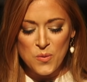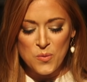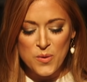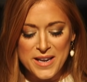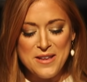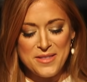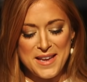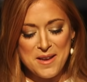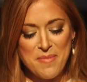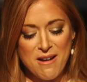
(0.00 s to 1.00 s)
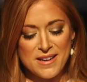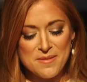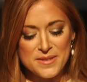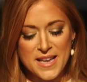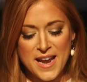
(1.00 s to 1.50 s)
What do you think about
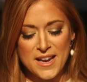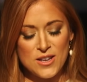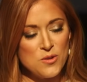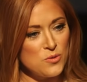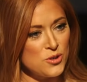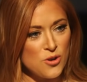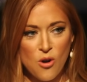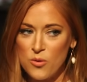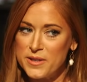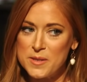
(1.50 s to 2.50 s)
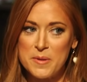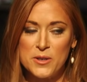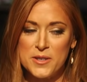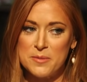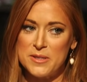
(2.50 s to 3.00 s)
him saying you should only spend
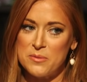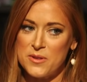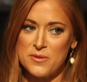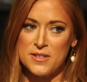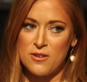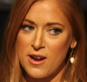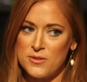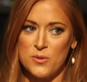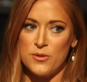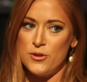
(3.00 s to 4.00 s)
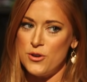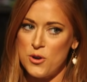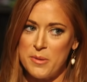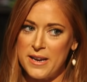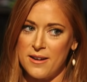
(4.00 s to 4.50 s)
Christmas with those in your household,
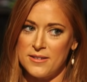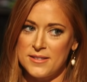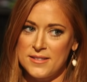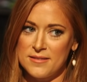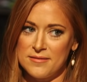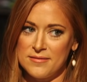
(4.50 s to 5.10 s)
nobody else?